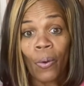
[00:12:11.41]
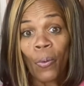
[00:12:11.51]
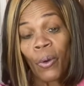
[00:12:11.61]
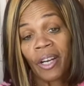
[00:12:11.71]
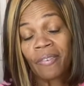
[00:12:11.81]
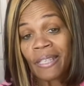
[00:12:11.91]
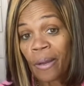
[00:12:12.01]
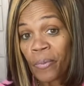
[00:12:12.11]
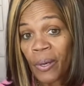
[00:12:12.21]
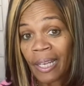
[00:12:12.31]
or if
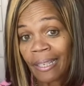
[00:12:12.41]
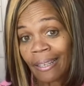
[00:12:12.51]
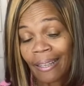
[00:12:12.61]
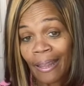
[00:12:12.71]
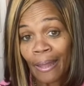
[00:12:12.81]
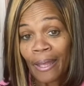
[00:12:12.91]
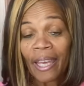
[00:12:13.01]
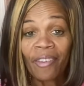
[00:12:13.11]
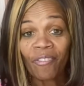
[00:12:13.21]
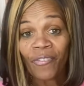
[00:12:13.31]
someone
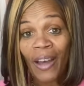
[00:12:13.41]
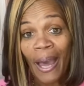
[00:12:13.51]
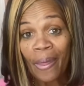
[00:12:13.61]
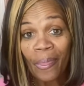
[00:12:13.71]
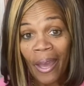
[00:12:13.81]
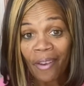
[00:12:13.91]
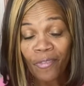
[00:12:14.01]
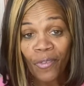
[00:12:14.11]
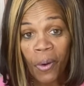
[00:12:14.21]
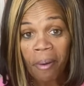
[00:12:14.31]
can find that
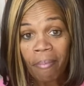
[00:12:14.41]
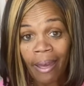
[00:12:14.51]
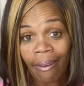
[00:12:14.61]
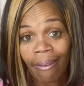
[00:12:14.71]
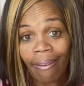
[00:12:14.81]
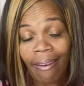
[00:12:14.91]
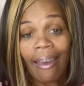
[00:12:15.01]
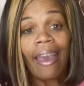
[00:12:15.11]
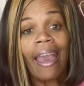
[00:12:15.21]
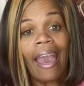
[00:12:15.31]
for me
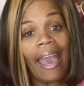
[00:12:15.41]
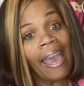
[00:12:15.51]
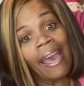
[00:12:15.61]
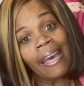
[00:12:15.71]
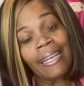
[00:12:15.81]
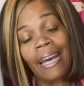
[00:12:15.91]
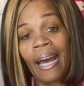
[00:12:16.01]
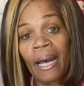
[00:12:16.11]
and